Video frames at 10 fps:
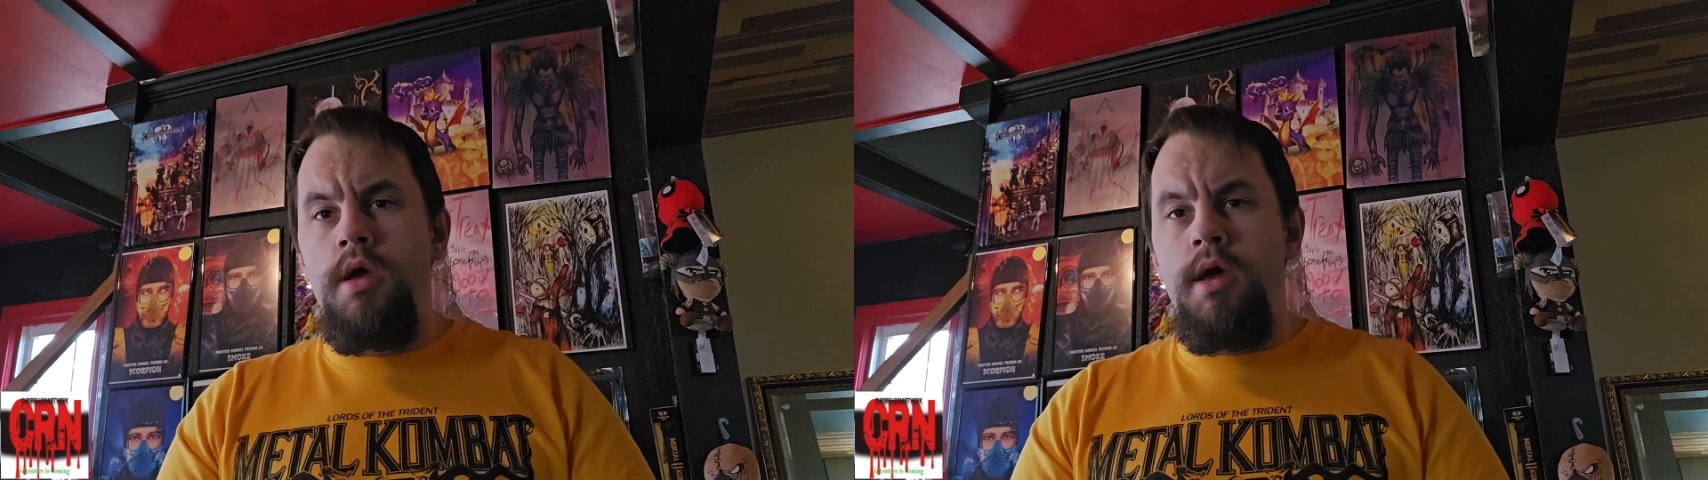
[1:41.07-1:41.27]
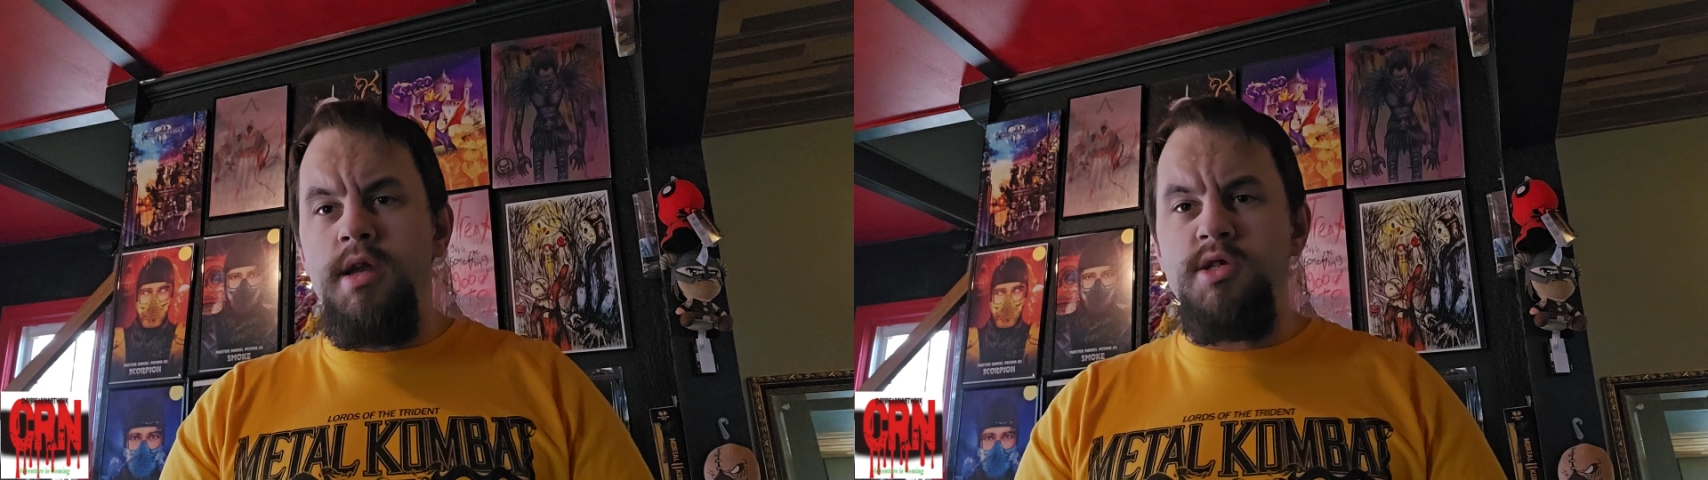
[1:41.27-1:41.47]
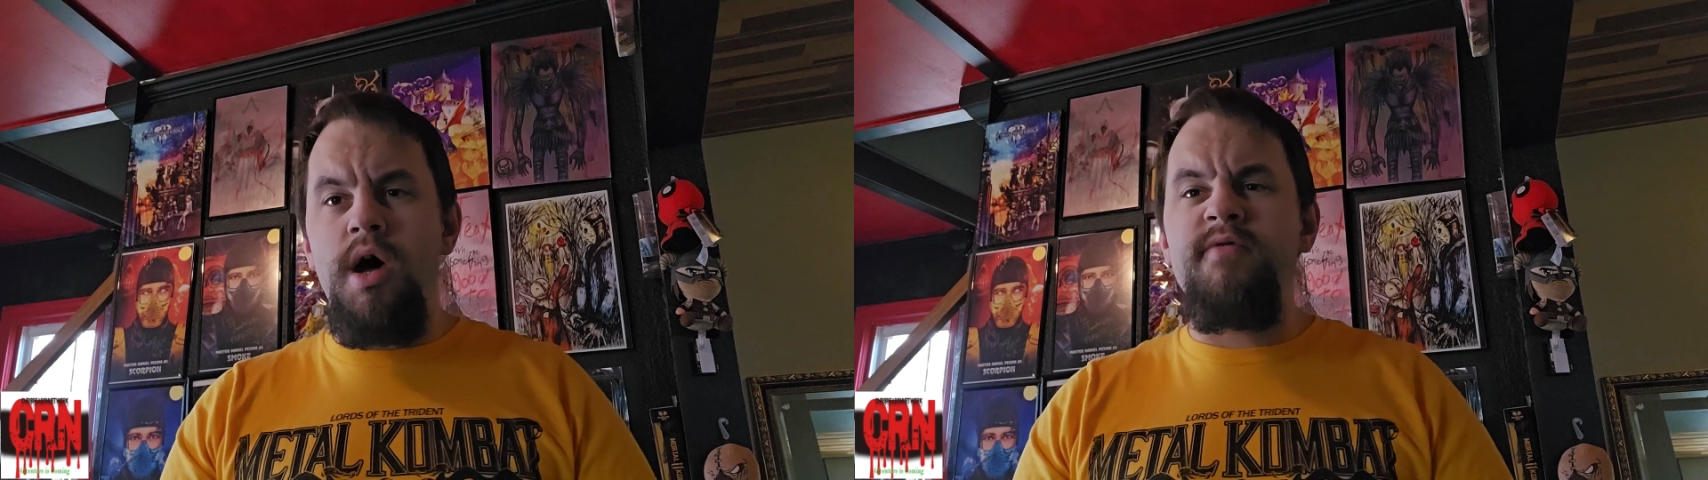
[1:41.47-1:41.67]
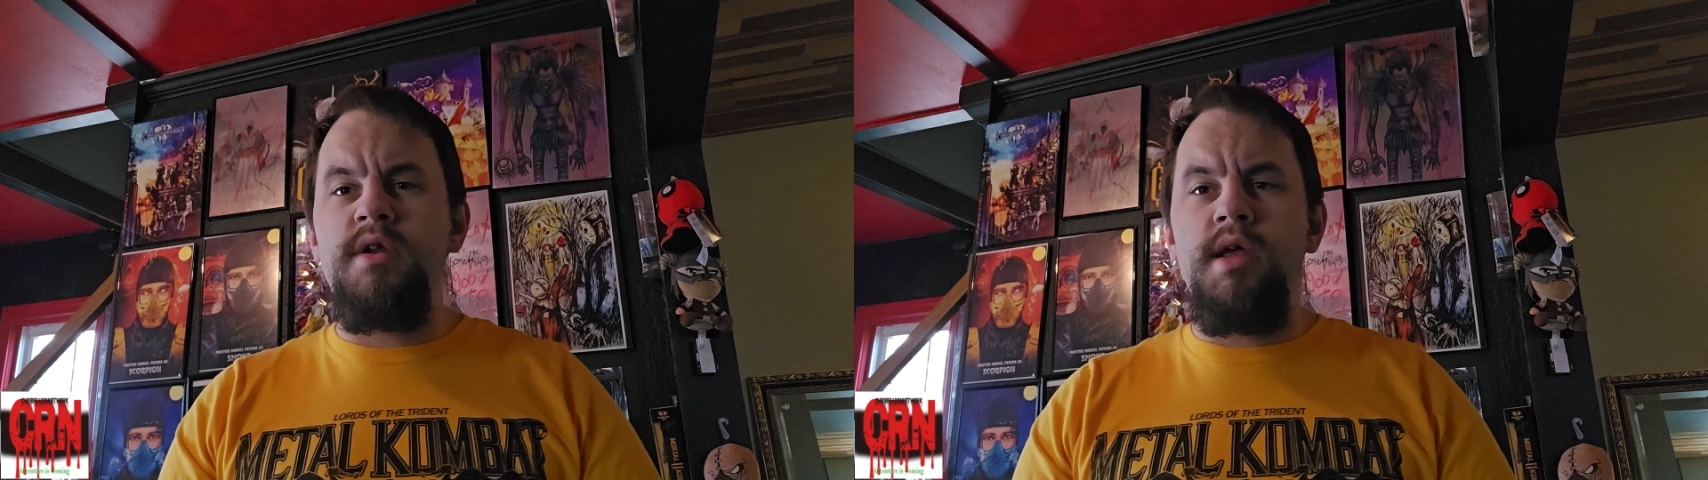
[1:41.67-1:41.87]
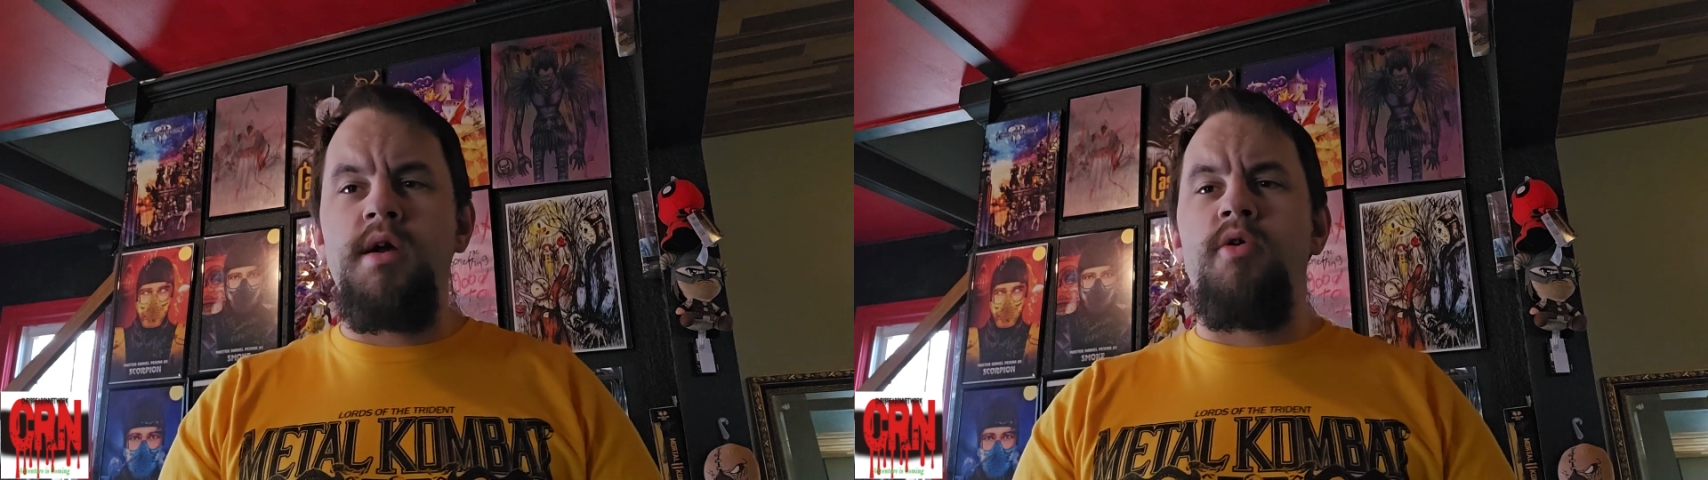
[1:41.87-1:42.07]
It is often
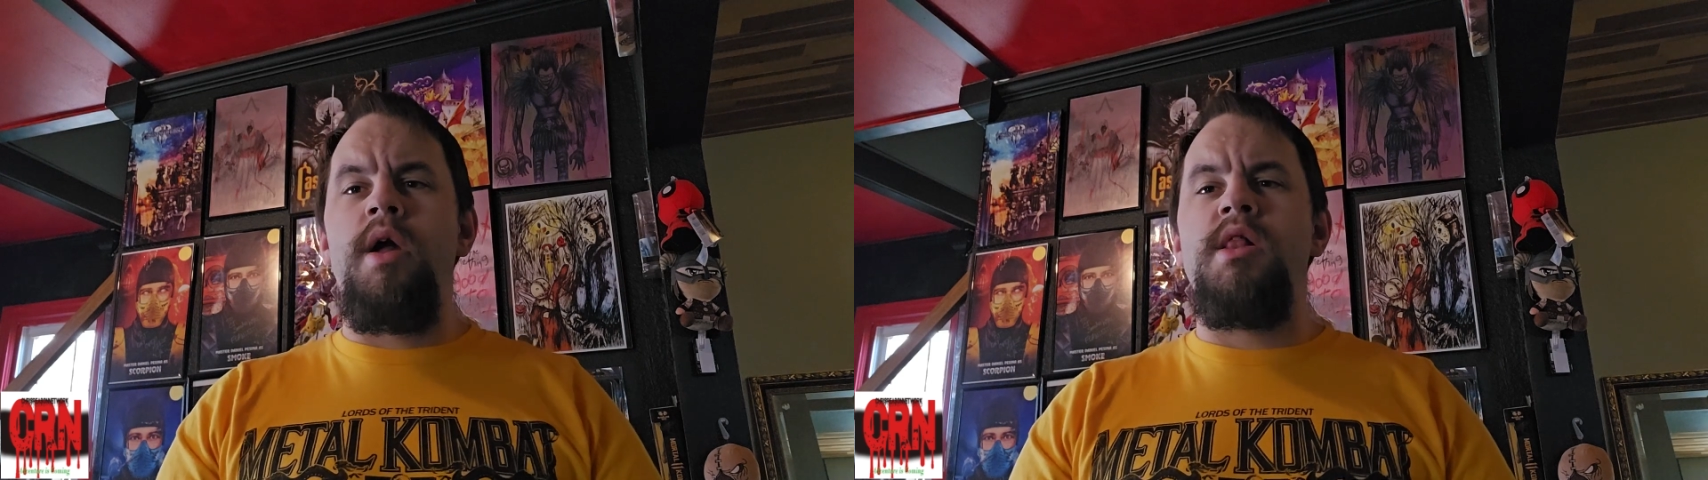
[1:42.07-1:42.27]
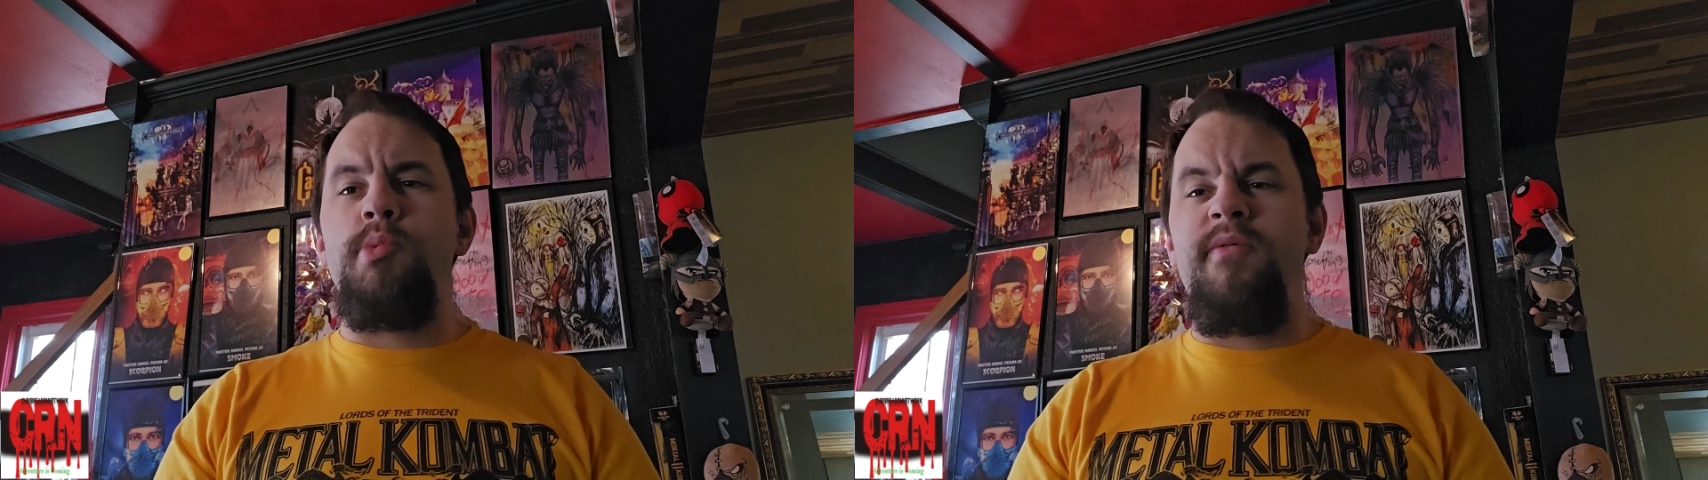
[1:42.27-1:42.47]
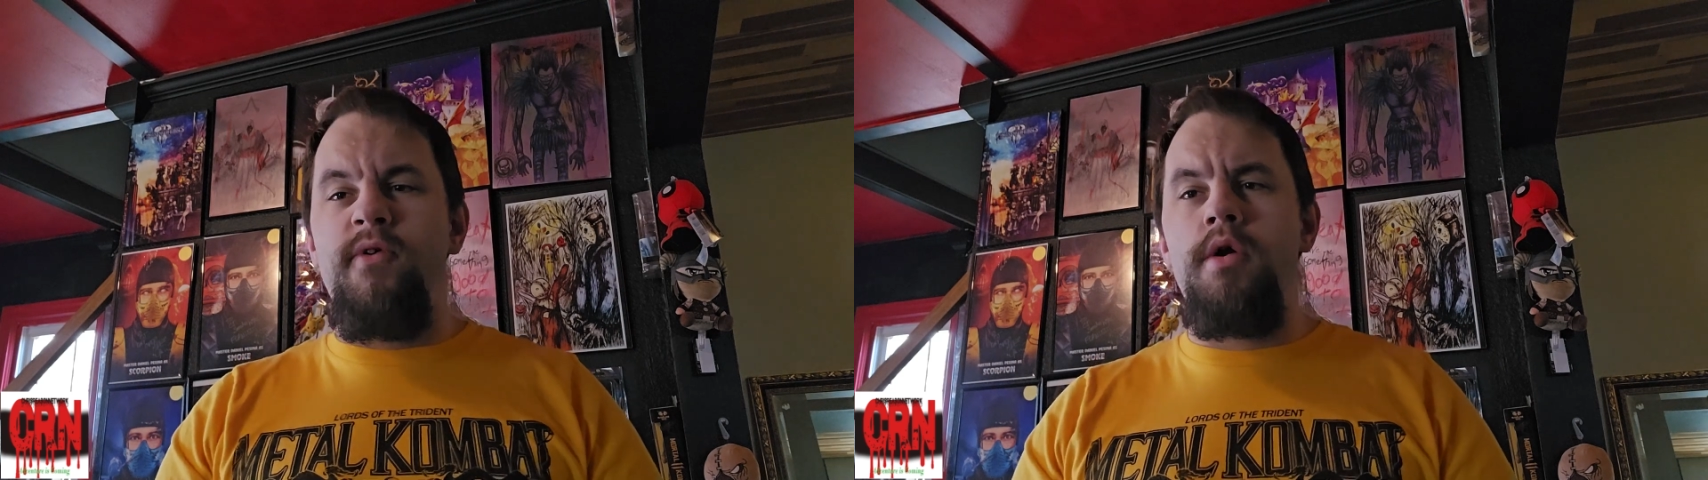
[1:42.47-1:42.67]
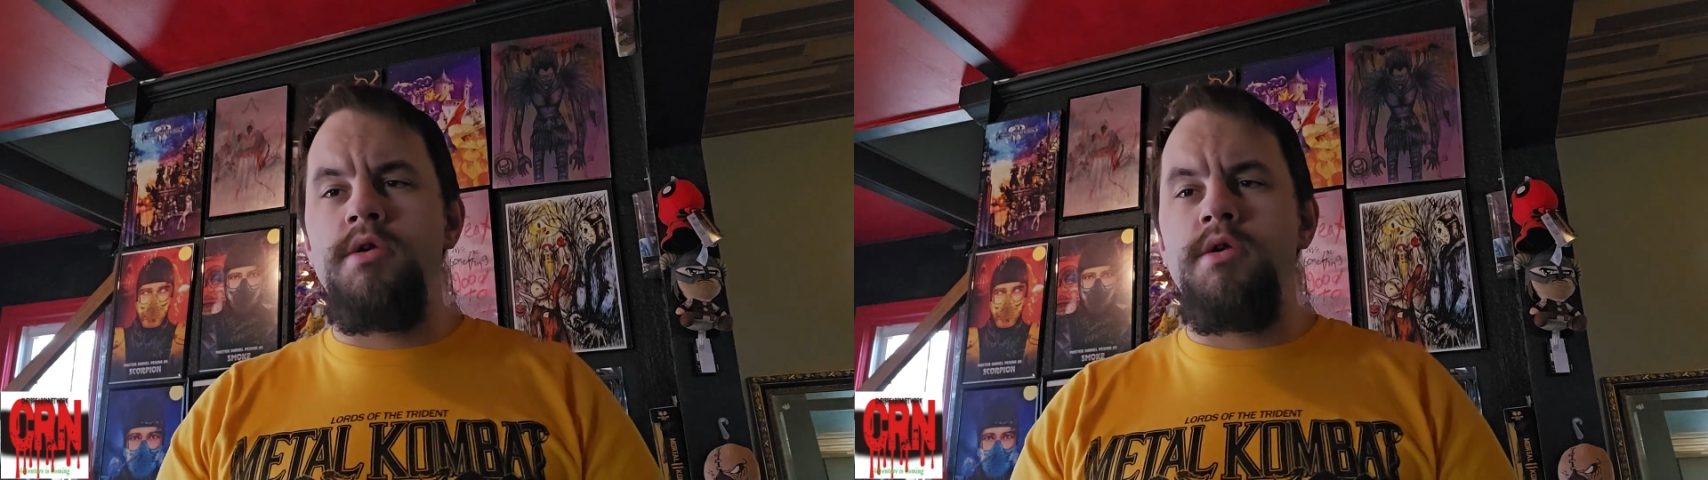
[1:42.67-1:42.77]
incorrectly referred